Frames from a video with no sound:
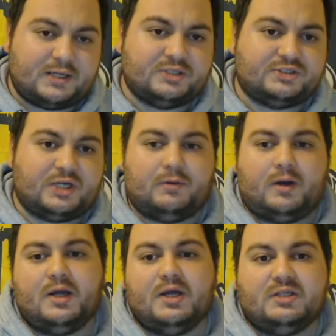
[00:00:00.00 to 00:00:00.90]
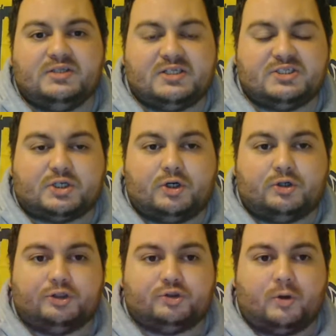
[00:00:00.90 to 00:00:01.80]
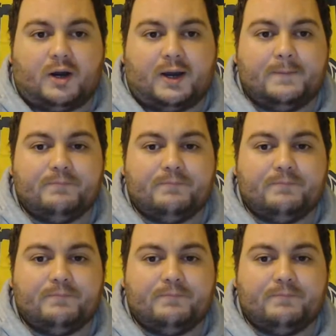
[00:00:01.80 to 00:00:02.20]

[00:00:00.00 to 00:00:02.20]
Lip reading: Katoa didn't score the try.